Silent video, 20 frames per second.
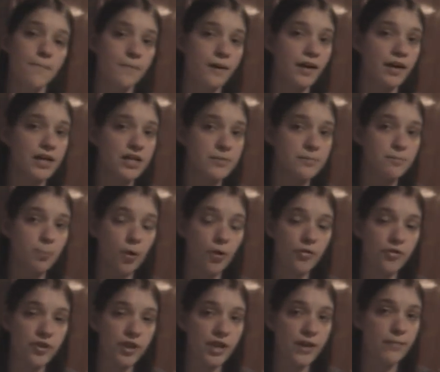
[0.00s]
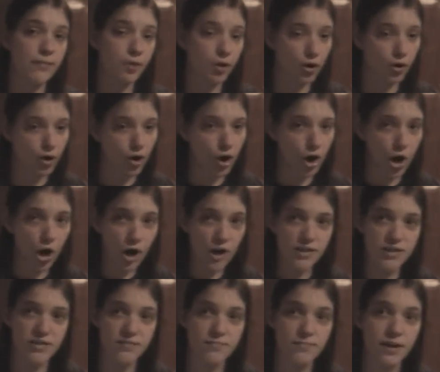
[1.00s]
because both of them were
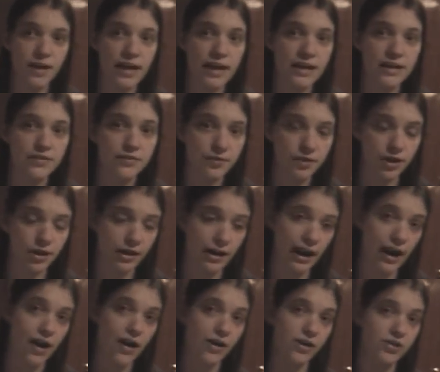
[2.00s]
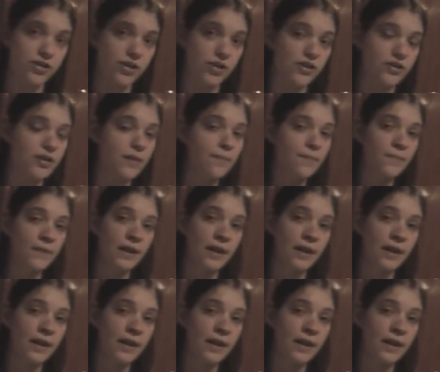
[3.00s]
awesome picks for their characters